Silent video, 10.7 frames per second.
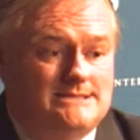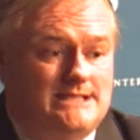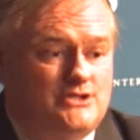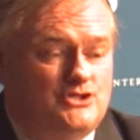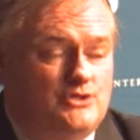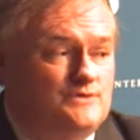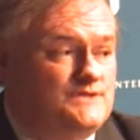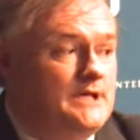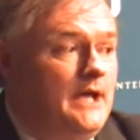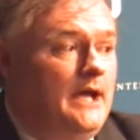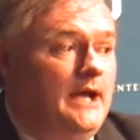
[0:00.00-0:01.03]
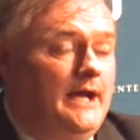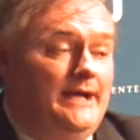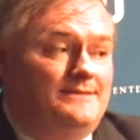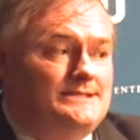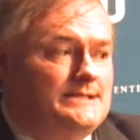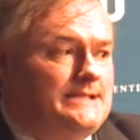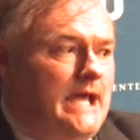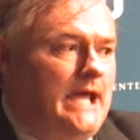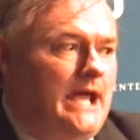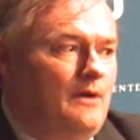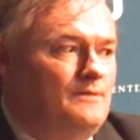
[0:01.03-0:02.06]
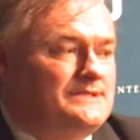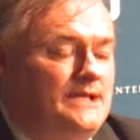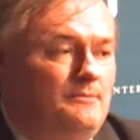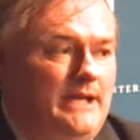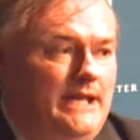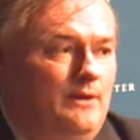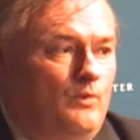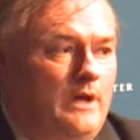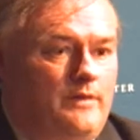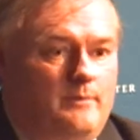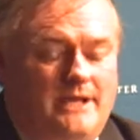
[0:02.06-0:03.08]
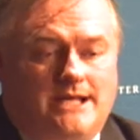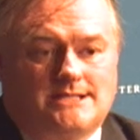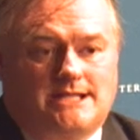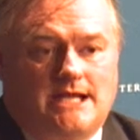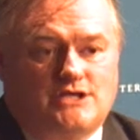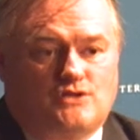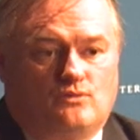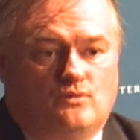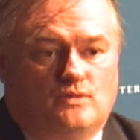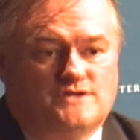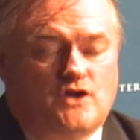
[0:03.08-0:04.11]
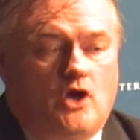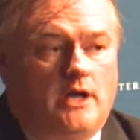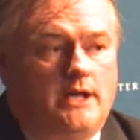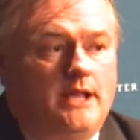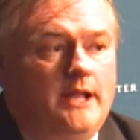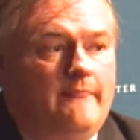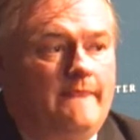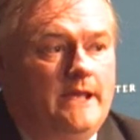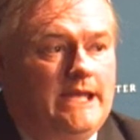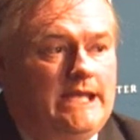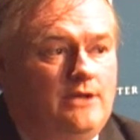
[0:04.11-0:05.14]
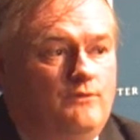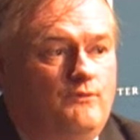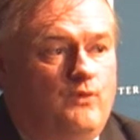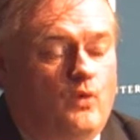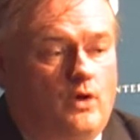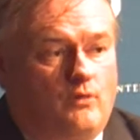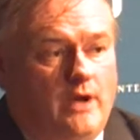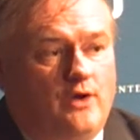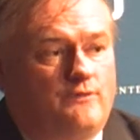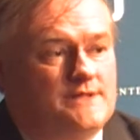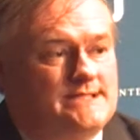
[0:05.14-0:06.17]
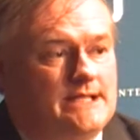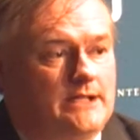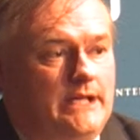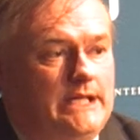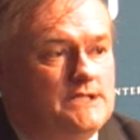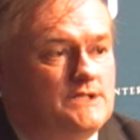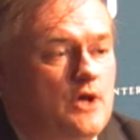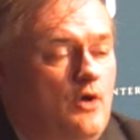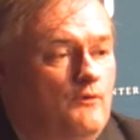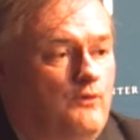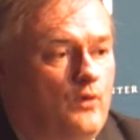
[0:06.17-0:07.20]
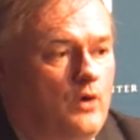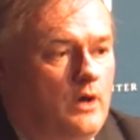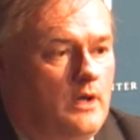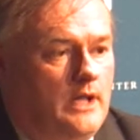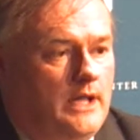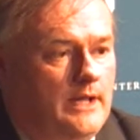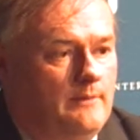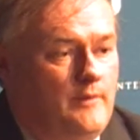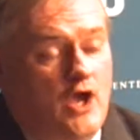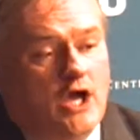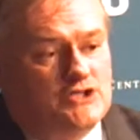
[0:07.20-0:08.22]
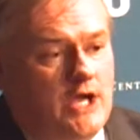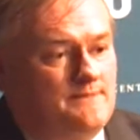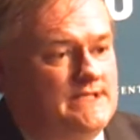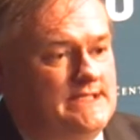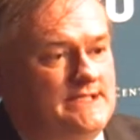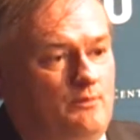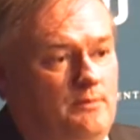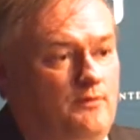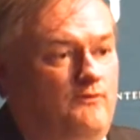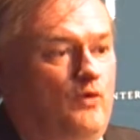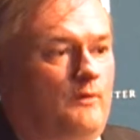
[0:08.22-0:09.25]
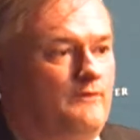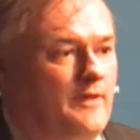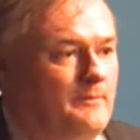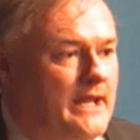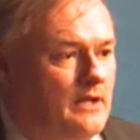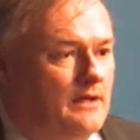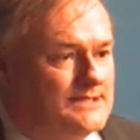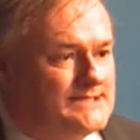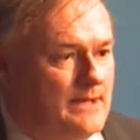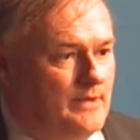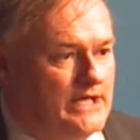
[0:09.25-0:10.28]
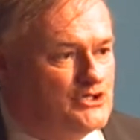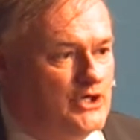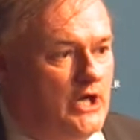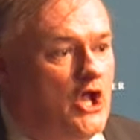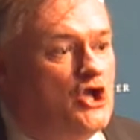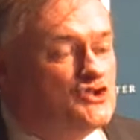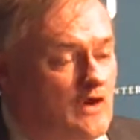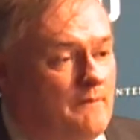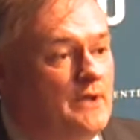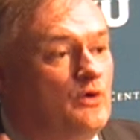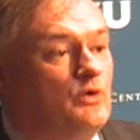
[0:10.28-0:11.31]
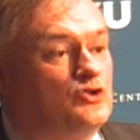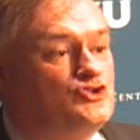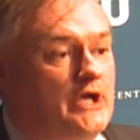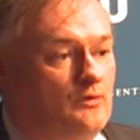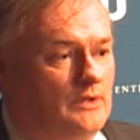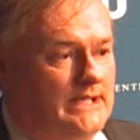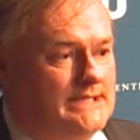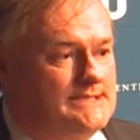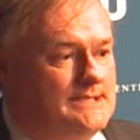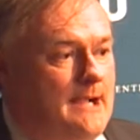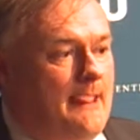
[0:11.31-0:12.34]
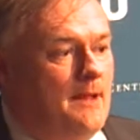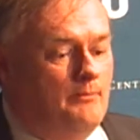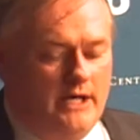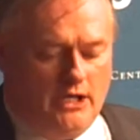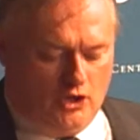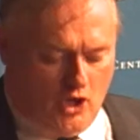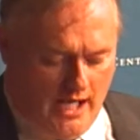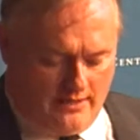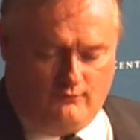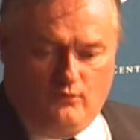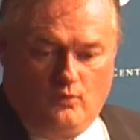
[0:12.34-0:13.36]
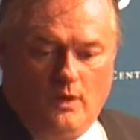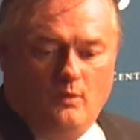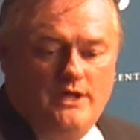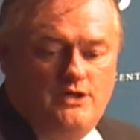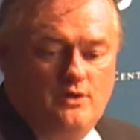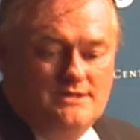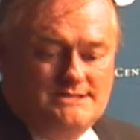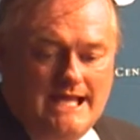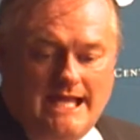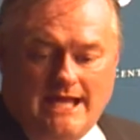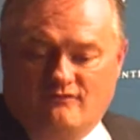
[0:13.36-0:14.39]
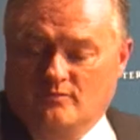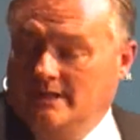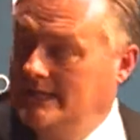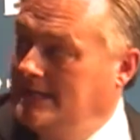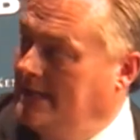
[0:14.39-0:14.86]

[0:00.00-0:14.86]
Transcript: issues. Today I was in a meeting where the big discussion was on the need for greater facilities for the autopsies that we perform, for the medical examination. So I've been a real generalist. But a lot of what we do in state government